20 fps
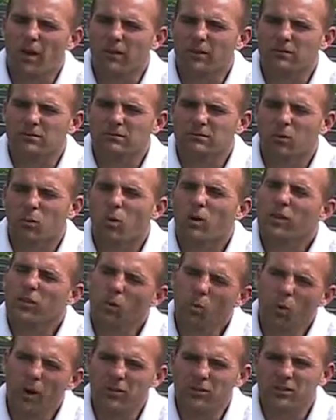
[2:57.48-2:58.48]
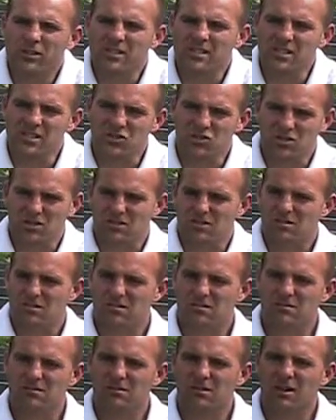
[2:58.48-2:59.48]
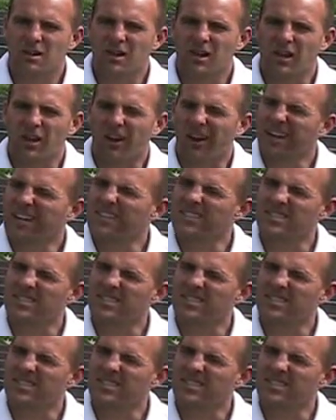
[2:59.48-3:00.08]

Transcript: All right. Now, let's add in some